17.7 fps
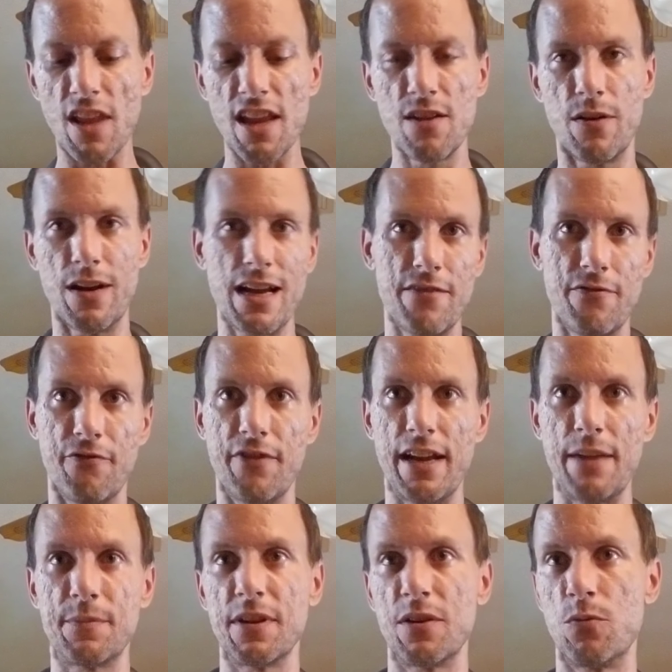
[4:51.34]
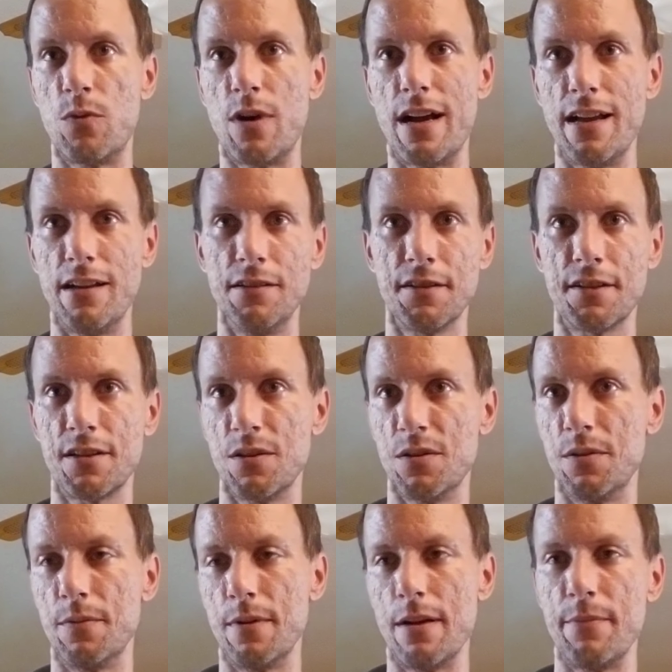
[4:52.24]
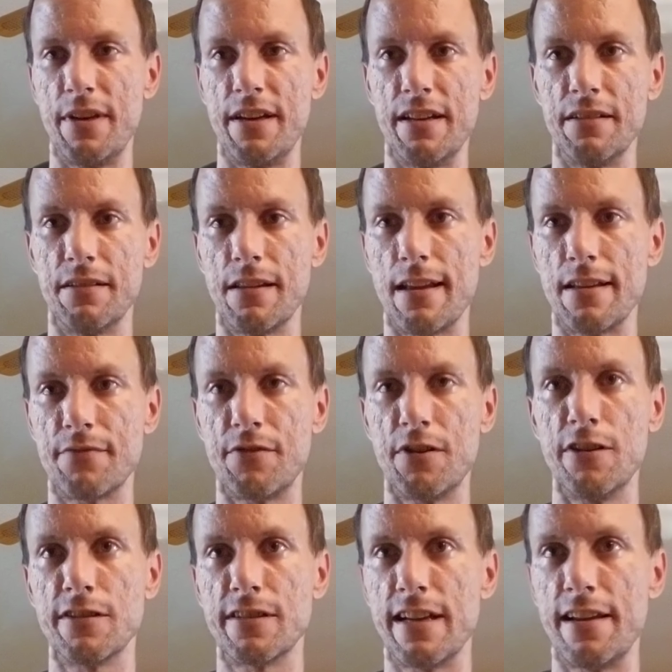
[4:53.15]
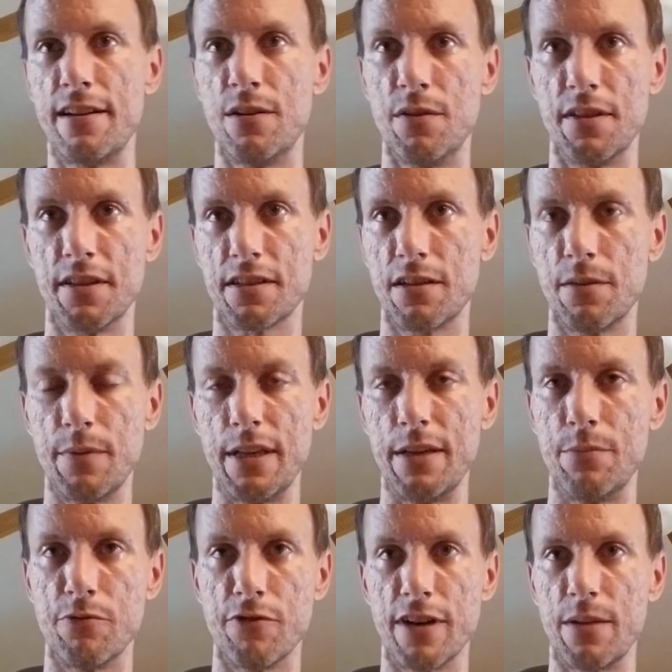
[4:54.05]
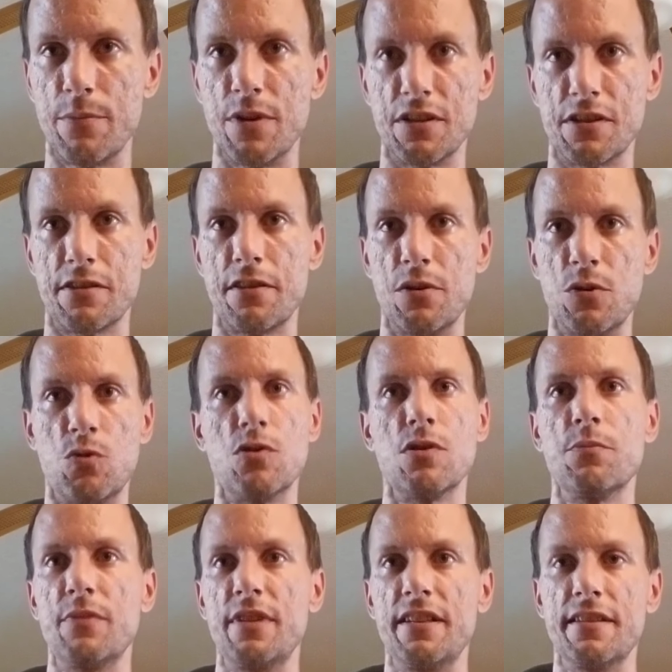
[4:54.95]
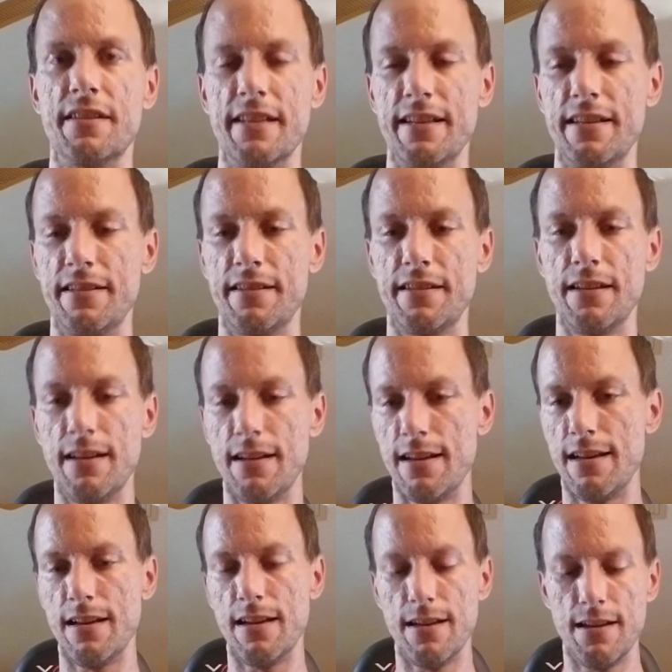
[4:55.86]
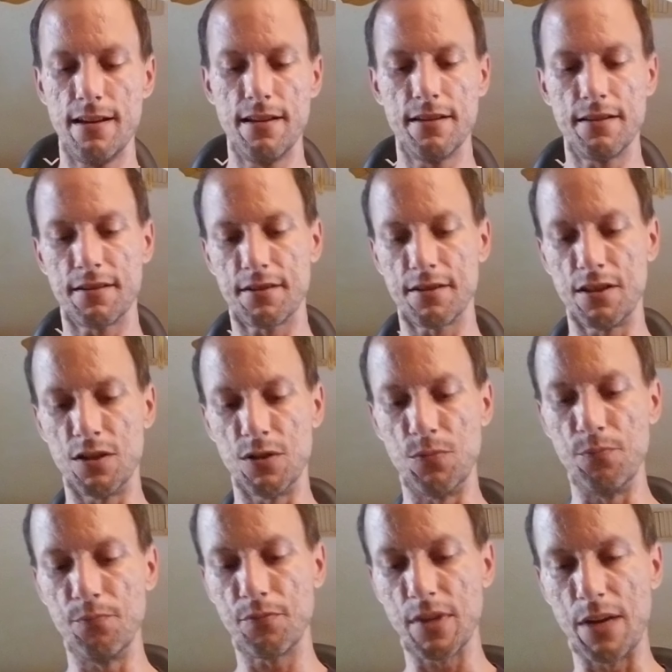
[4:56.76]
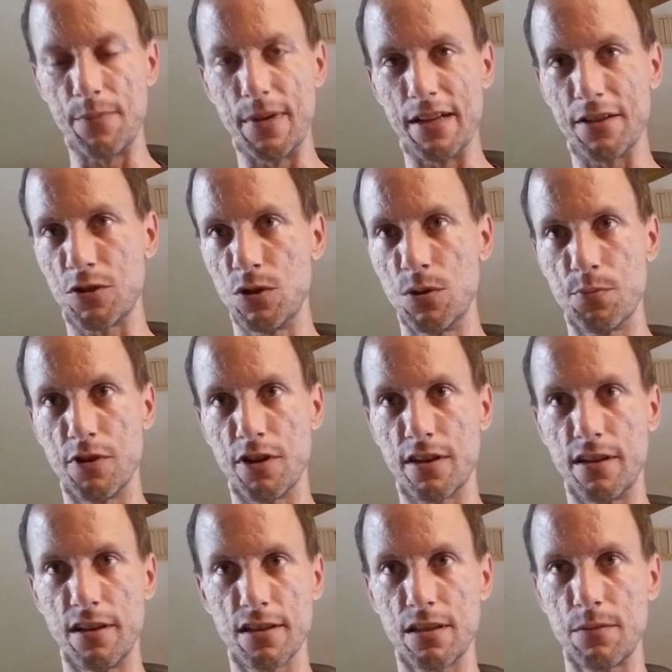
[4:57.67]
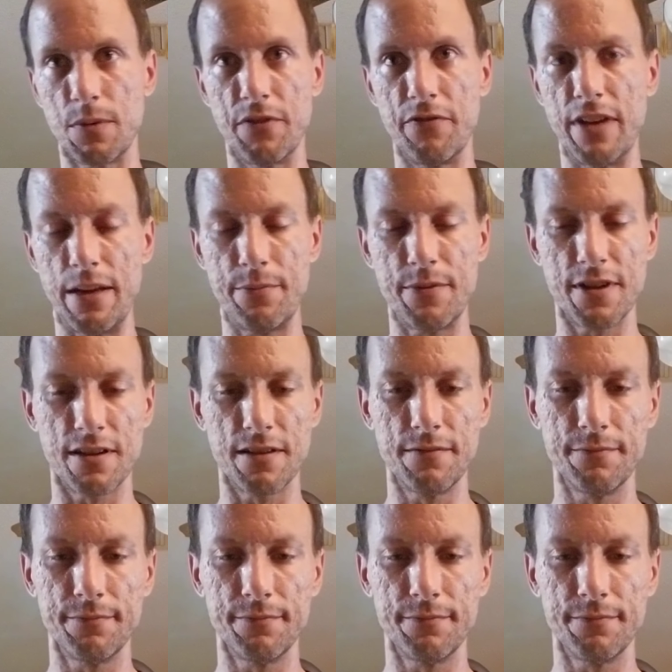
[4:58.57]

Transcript: I haven't vaped in a while, so, as far as I know, this could be pretty much the norm these days. So, I'm not super accustomed to vaping.